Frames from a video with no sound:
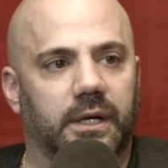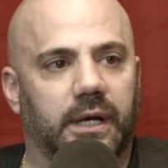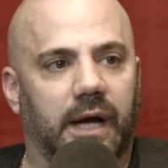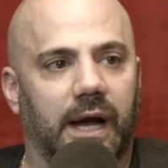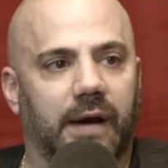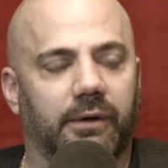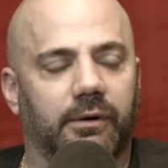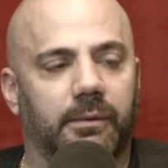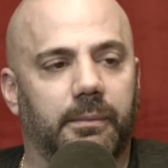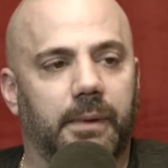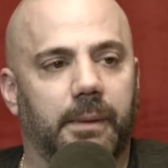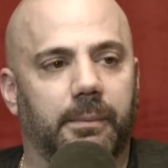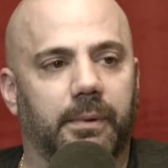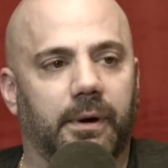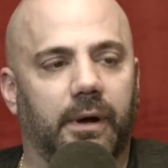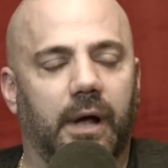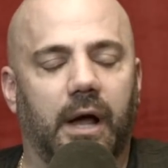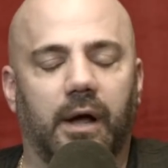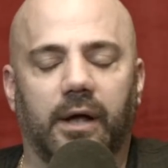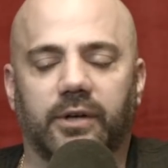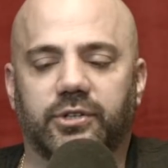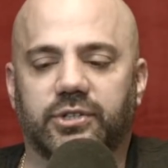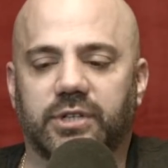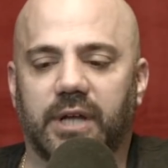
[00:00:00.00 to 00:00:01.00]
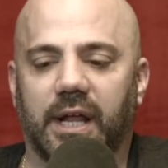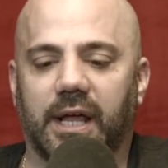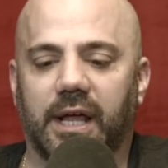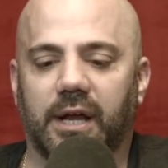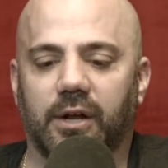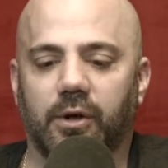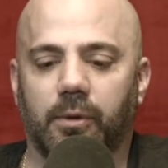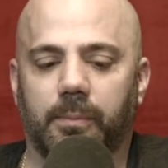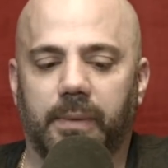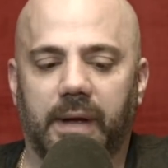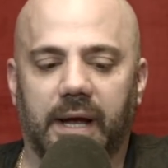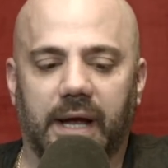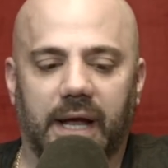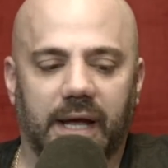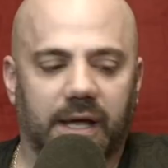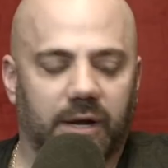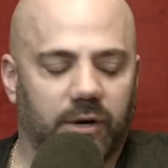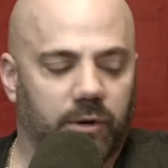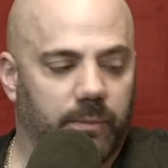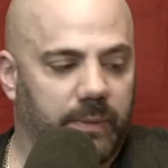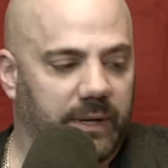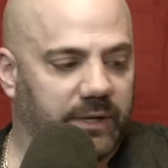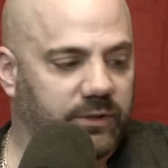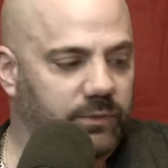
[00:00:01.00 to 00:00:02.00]
I remember. I gotta go back. I gotta
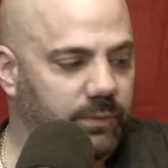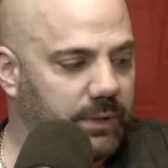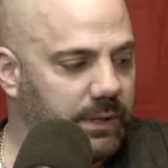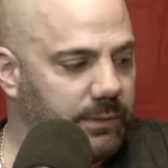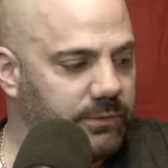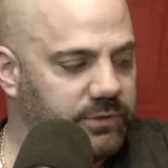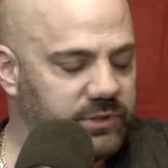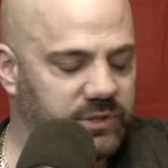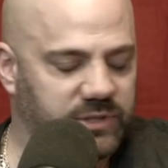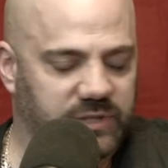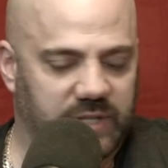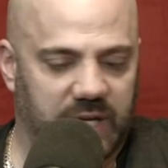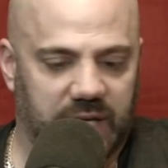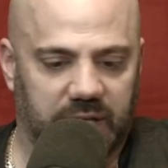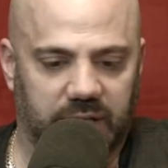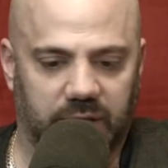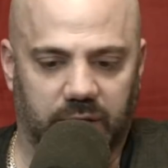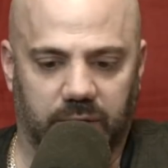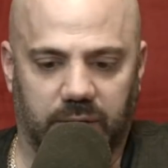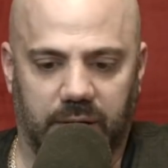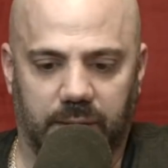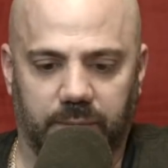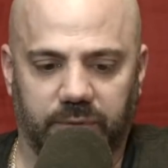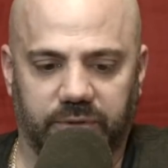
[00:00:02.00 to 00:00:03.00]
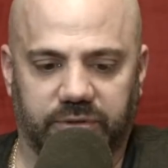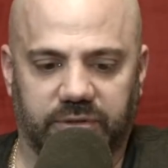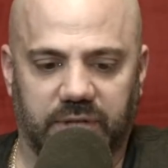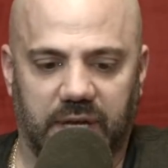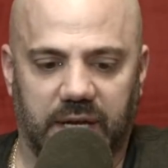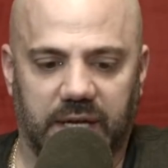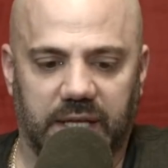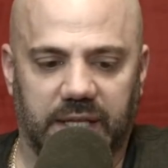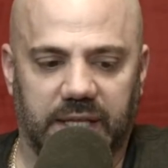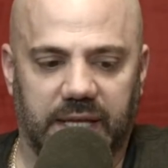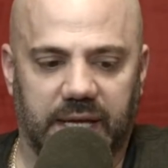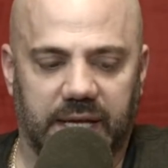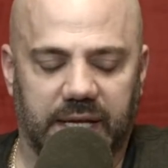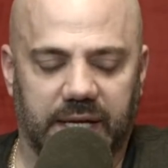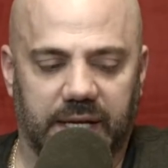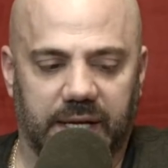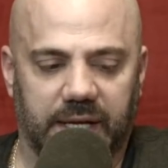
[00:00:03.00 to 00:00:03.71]
go back to what I was just saying though. I was saying that